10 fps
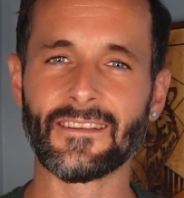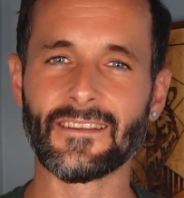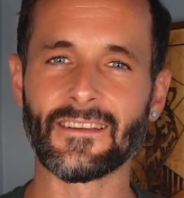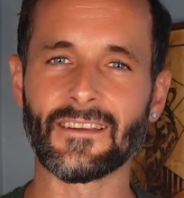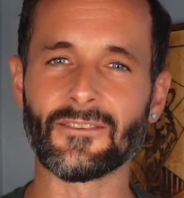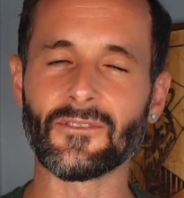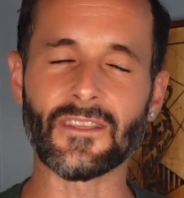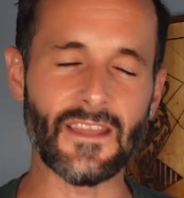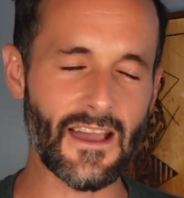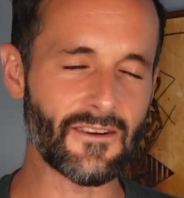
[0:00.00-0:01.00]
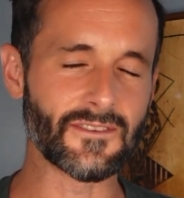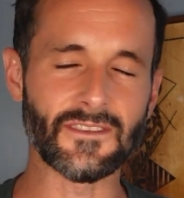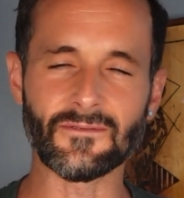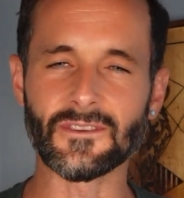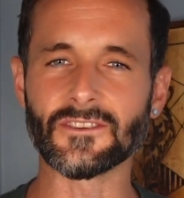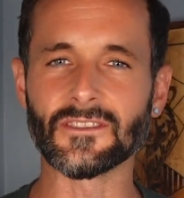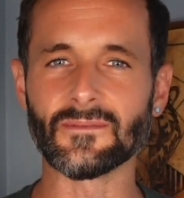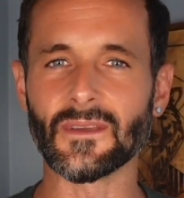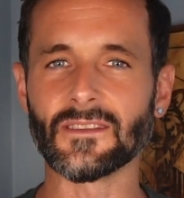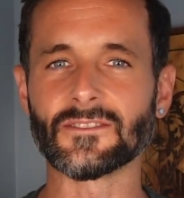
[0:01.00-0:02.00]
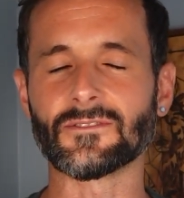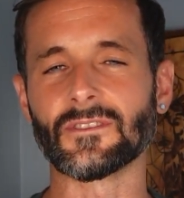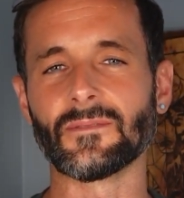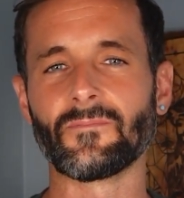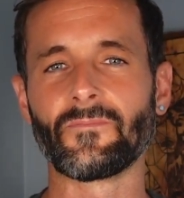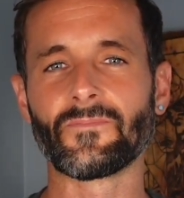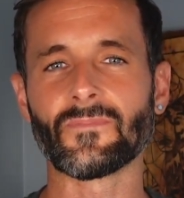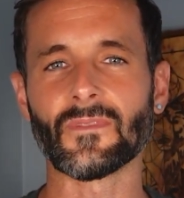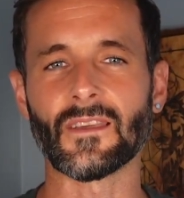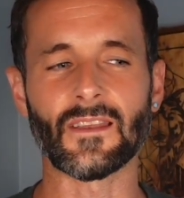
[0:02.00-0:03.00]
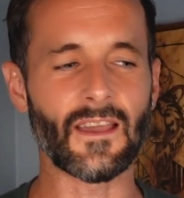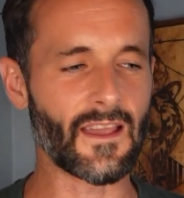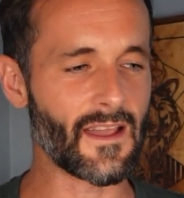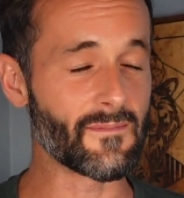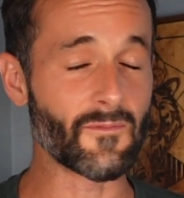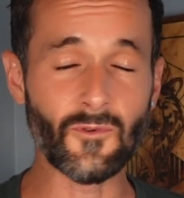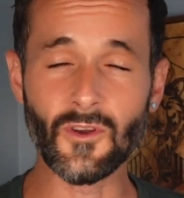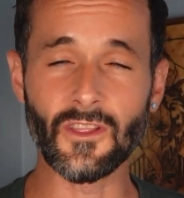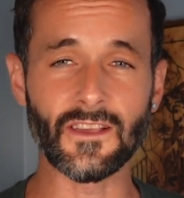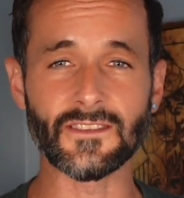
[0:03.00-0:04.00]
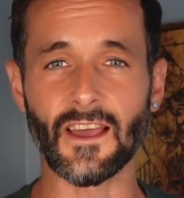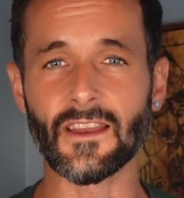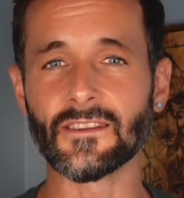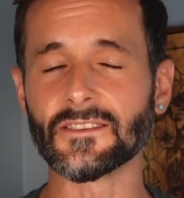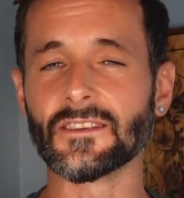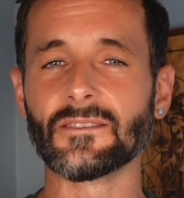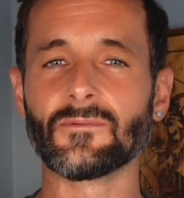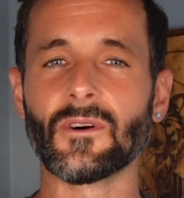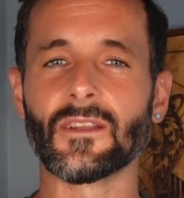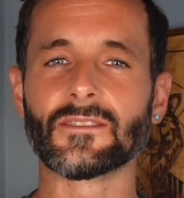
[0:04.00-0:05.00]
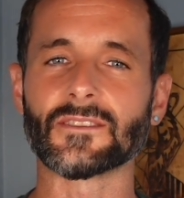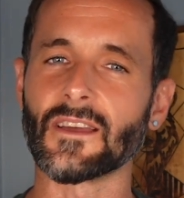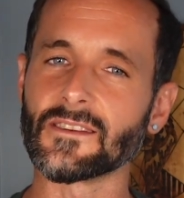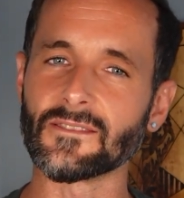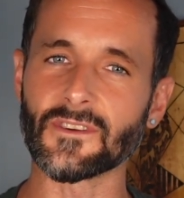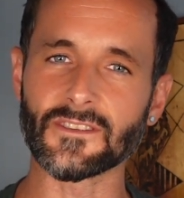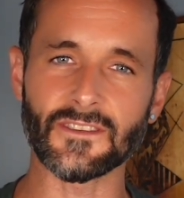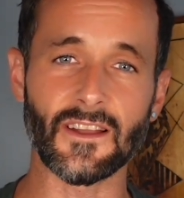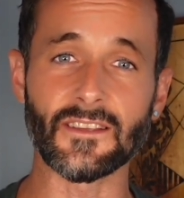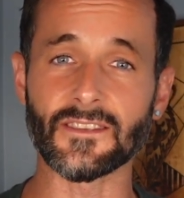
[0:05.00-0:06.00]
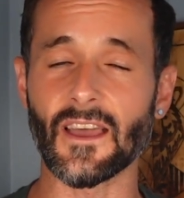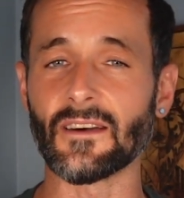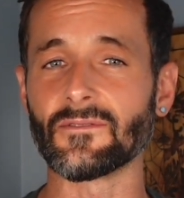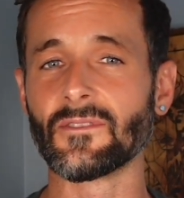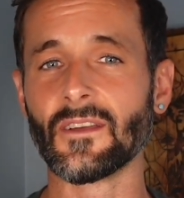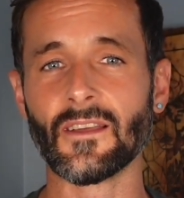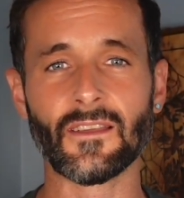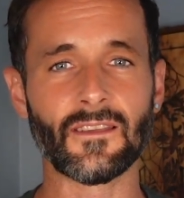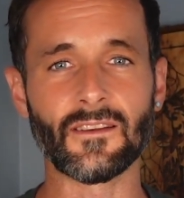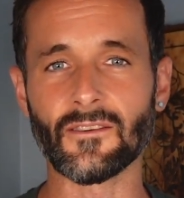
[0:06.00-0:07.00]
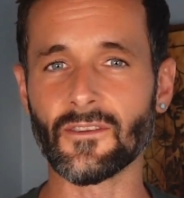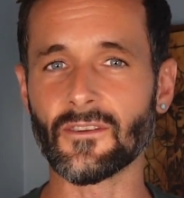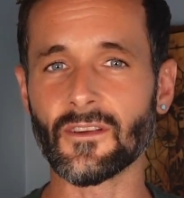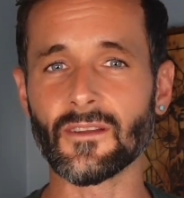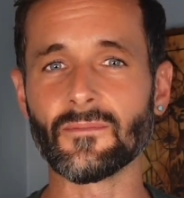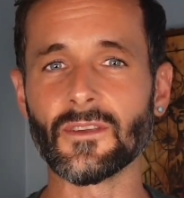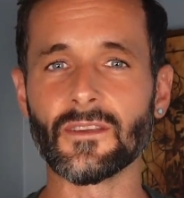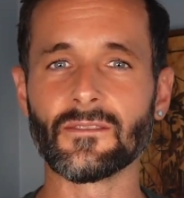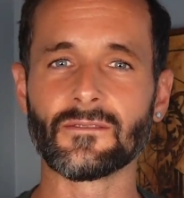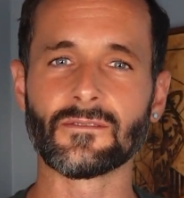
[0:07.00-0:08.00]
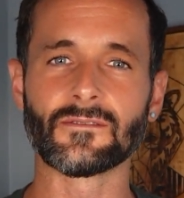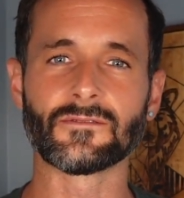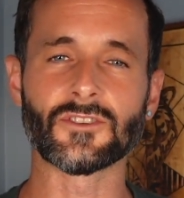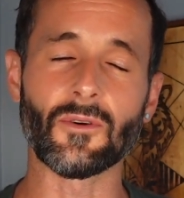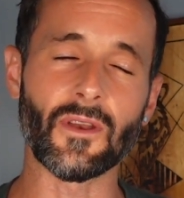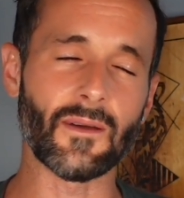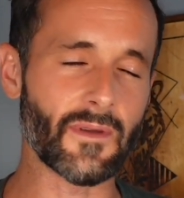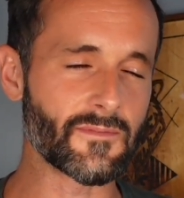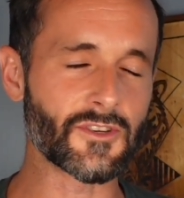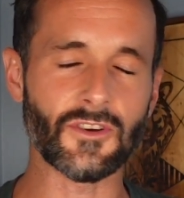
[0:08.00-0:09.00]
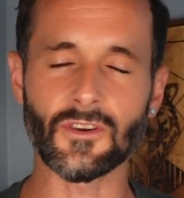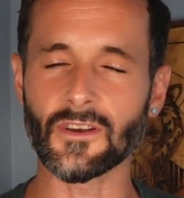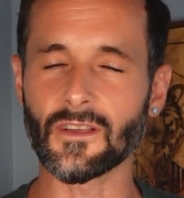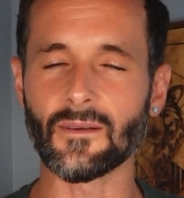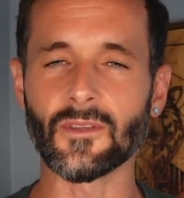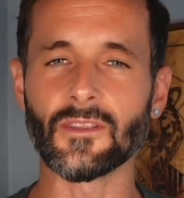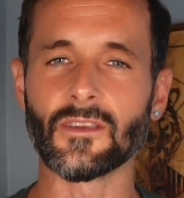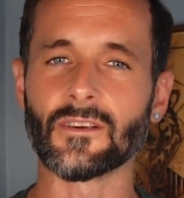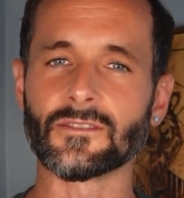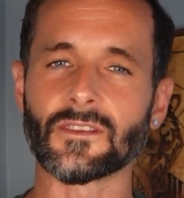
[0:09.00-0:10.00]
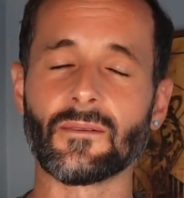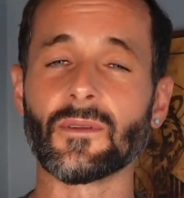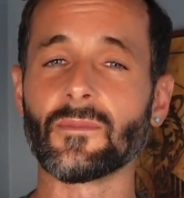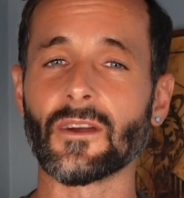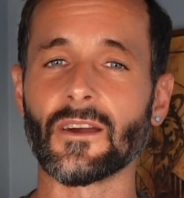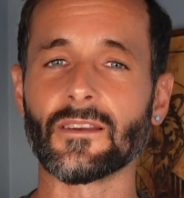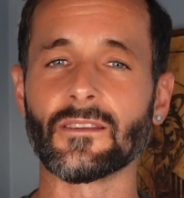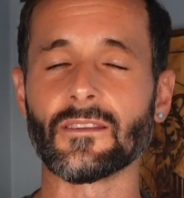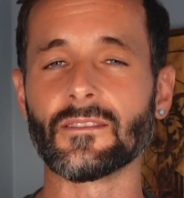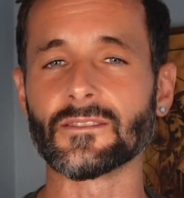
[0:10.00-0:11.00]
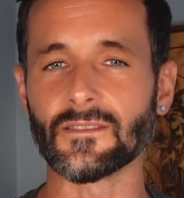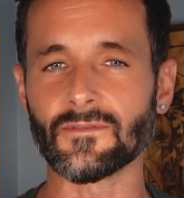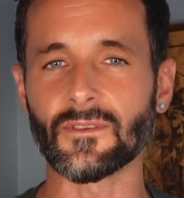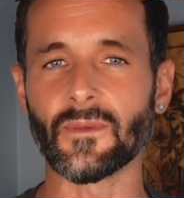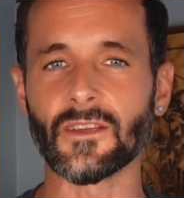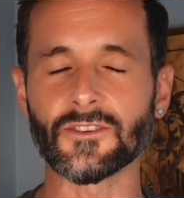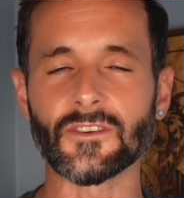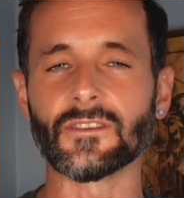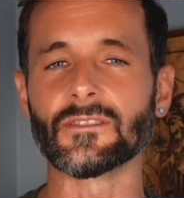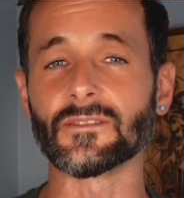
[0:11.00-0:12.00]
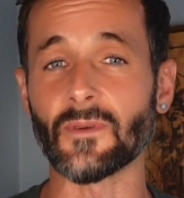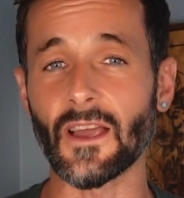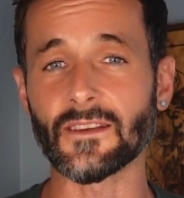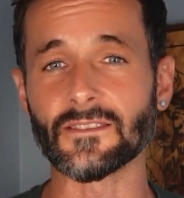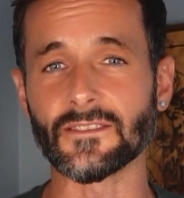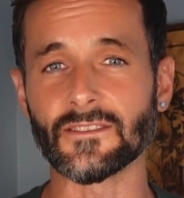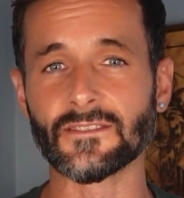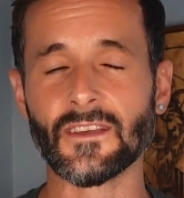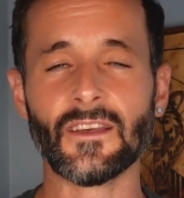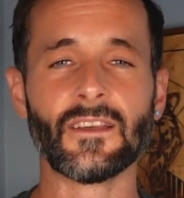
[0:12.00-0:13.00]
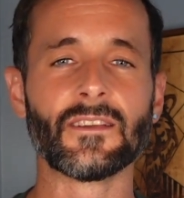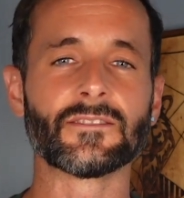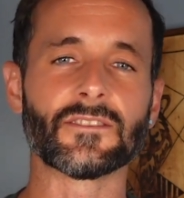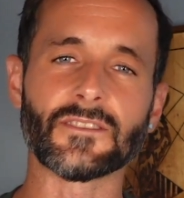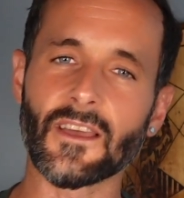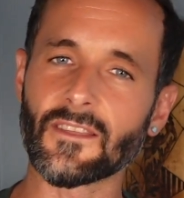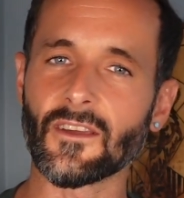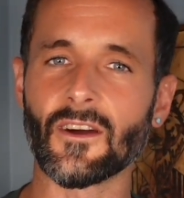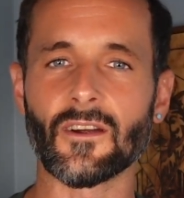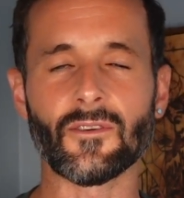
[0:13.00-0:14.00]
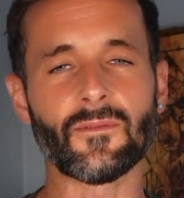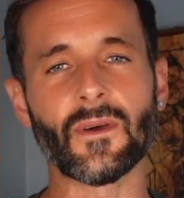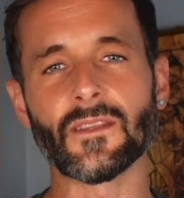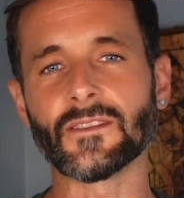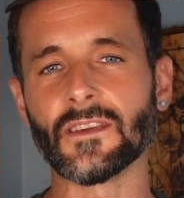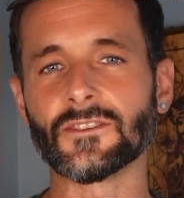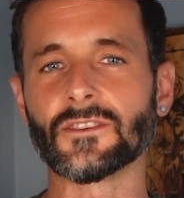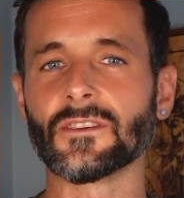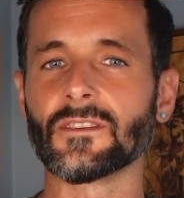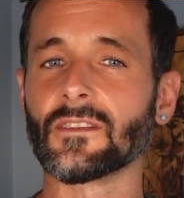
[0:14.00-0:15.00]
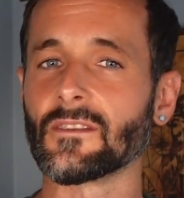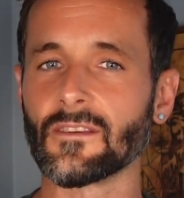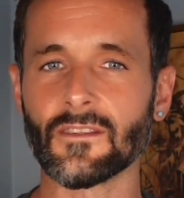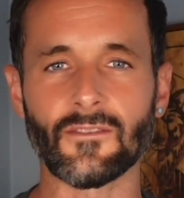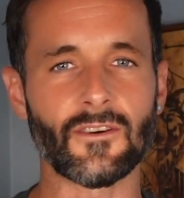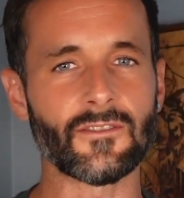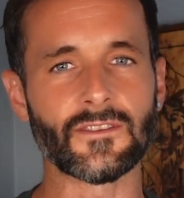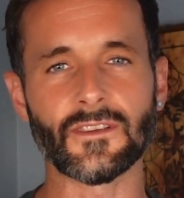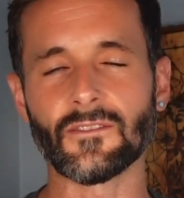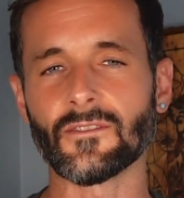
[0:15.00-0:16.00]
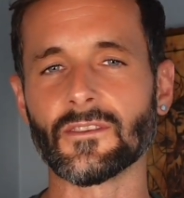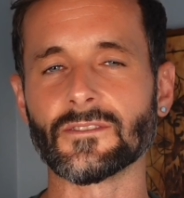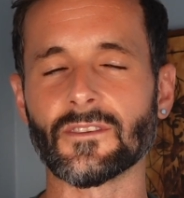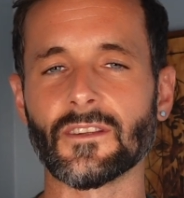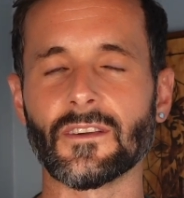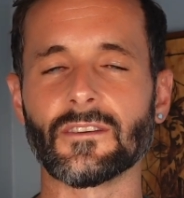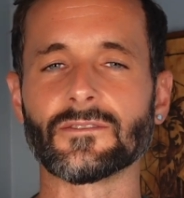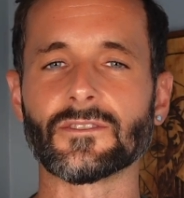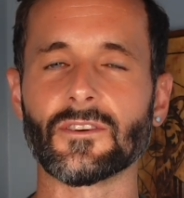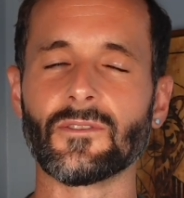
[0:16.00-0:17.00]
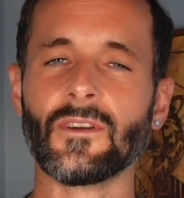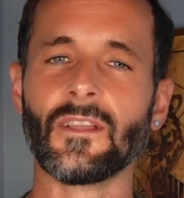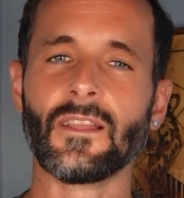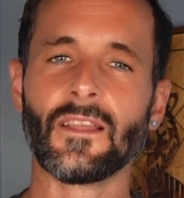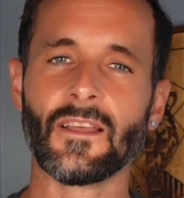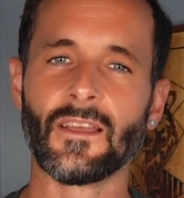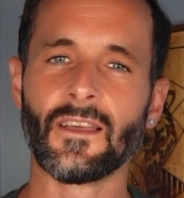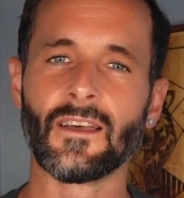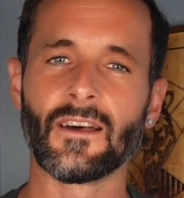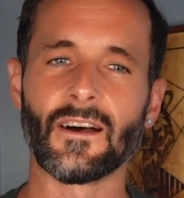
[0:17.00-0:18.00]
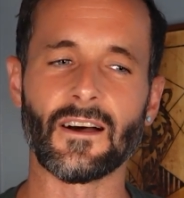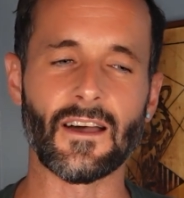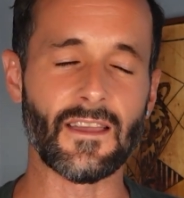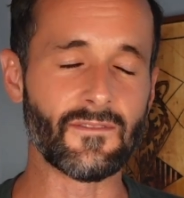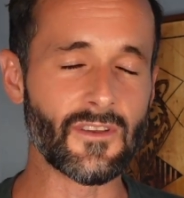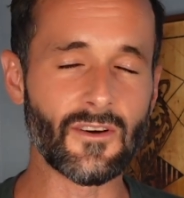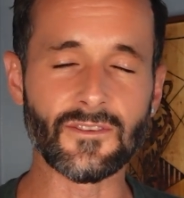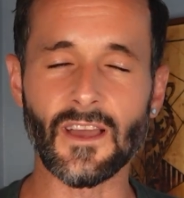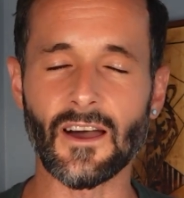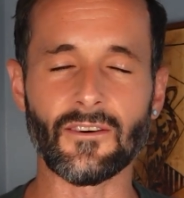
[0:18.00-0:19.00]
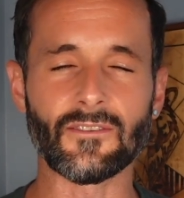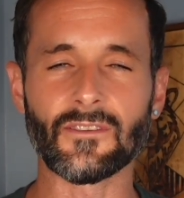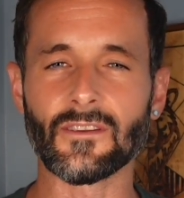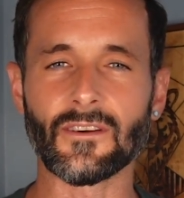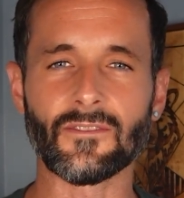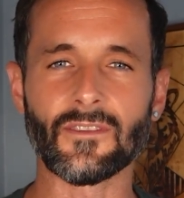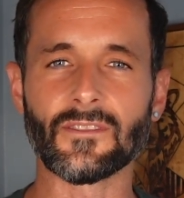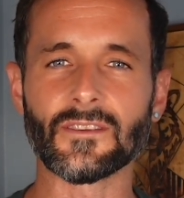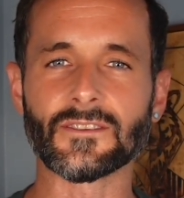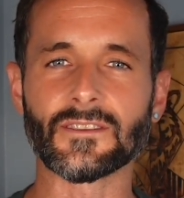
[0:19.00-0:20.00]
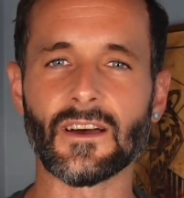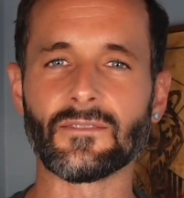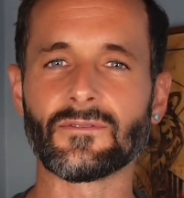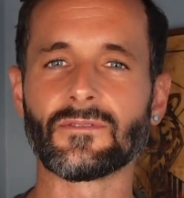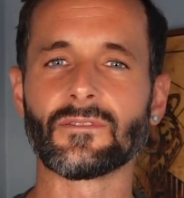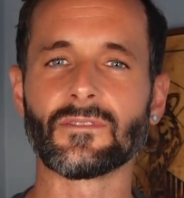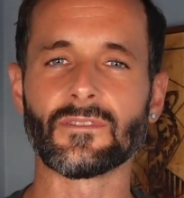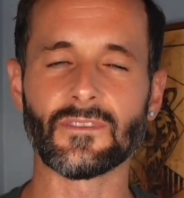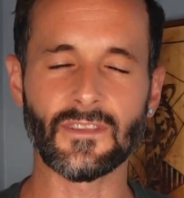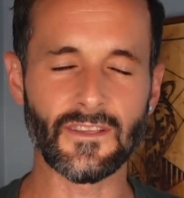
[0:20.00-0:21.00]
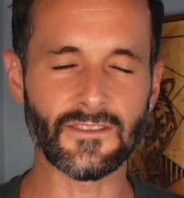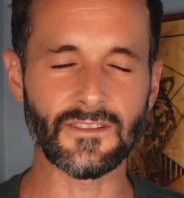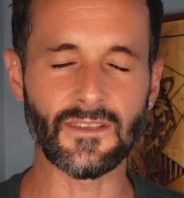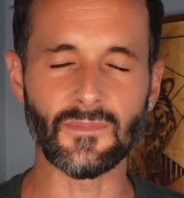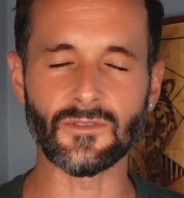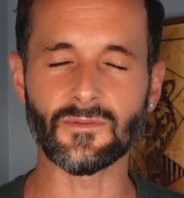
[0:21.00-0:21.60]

And only now is it reaching the mainstream. And I'm really excited to see what scientific studies have, that are going to be showing up, I'm sure, in coming years, coming behind this information and these practices, just like they are with meditation and, all these other things right now. So I have no doubt, that this stuff is the most